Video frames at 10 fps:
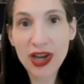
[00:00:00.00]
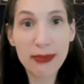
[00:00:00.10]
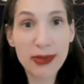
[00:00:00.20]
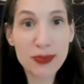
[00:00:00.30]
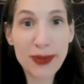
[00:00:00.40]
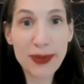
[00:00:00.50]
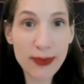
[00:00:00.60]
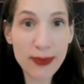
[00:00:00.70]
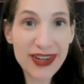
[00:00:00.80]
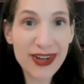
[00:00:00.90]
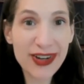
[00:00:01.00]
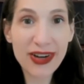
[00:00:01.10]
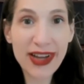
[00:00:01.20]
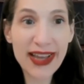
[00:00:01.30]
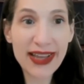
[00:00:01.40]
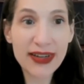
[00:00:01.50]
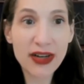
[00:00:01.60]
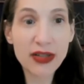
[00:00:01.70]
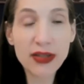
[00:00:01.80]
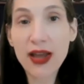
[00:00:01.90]
a much better writer, and
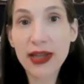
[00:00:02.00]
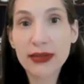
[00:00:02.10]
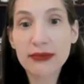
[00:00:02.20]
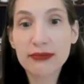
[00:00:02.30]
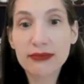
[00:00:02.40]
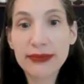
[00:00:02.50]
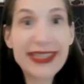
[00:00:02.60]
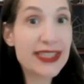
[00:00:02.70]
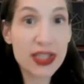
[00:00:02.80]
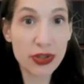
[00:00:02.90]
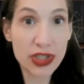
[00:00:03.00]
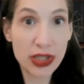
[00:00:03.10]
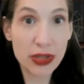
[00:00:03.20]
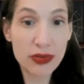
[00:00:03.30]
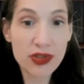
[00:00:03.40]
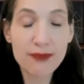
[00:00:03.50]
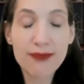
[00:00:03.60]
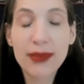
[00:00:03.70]
a lot easier to use.